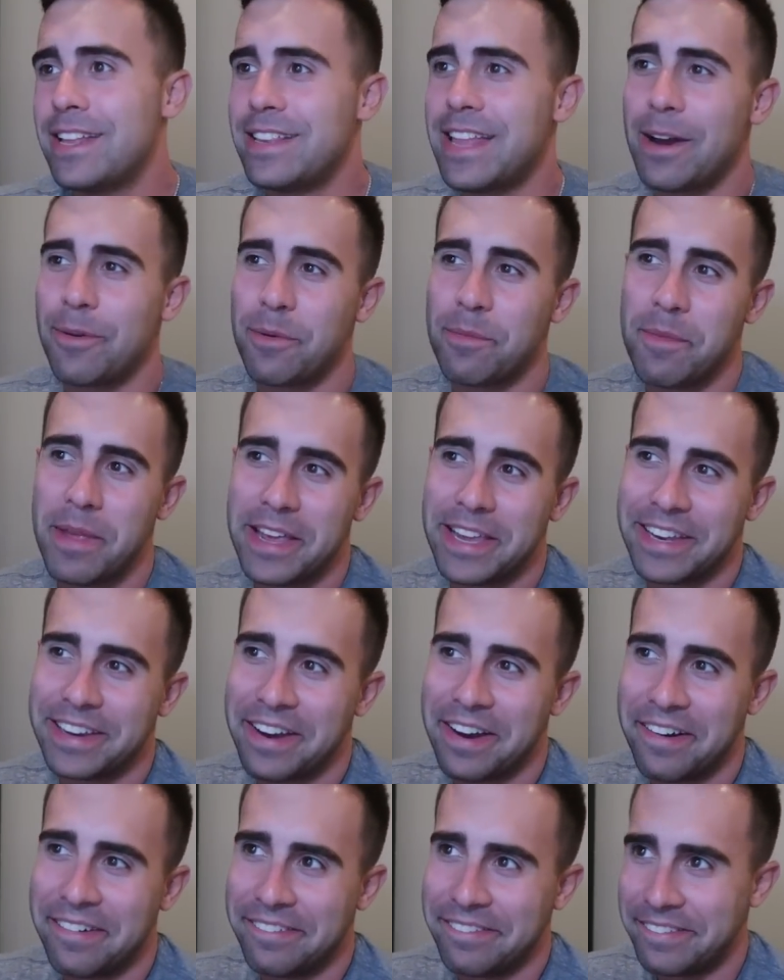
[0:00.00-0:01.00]
that would make
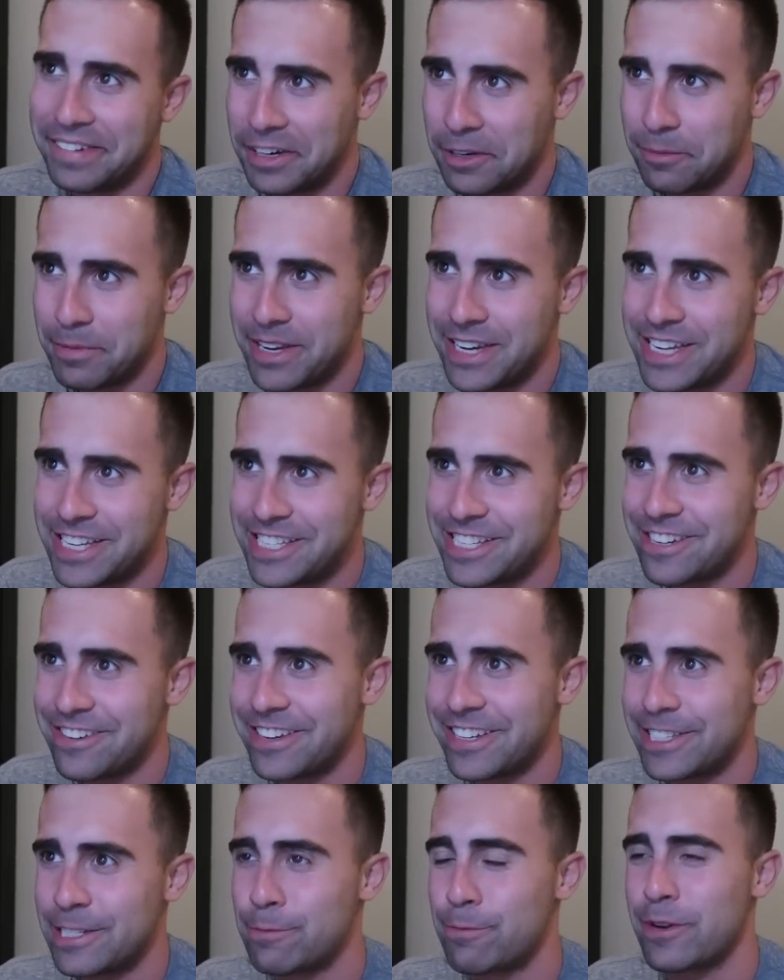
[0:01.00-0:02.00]
it a little bit
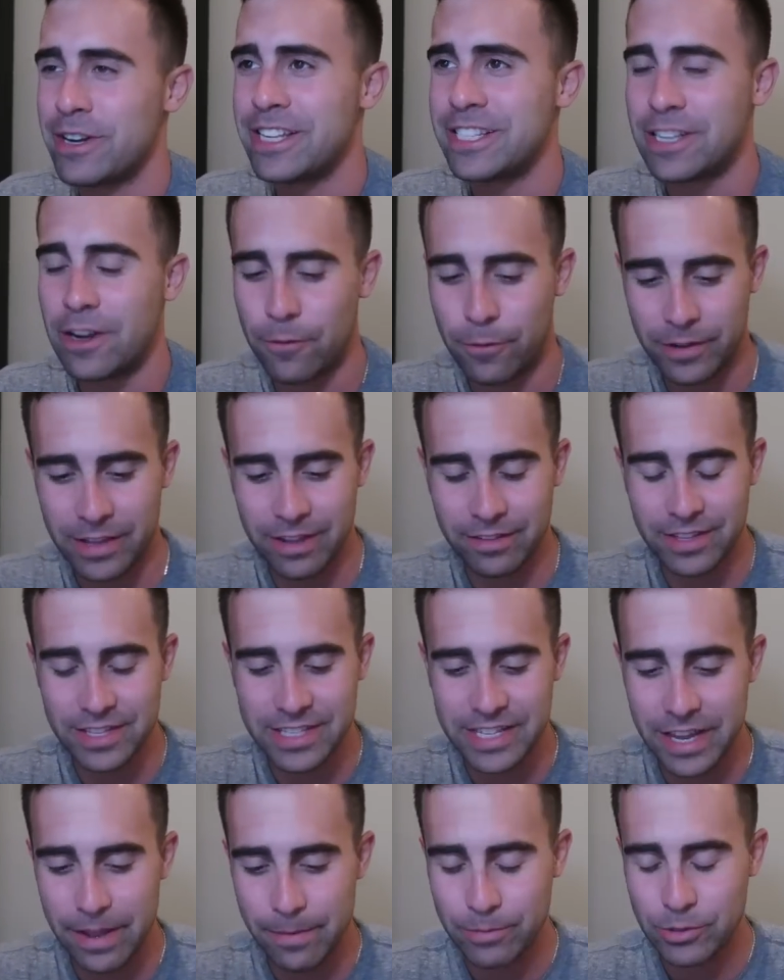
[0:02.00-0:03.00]
easier. It's pretty tough without the
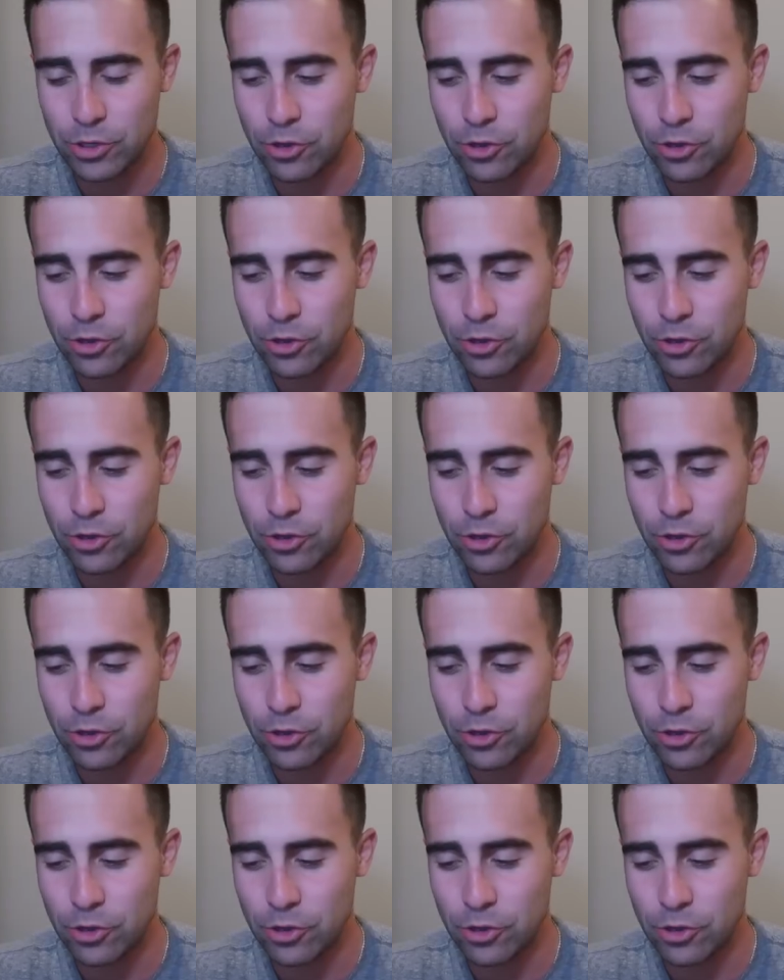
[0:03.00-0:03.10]
team.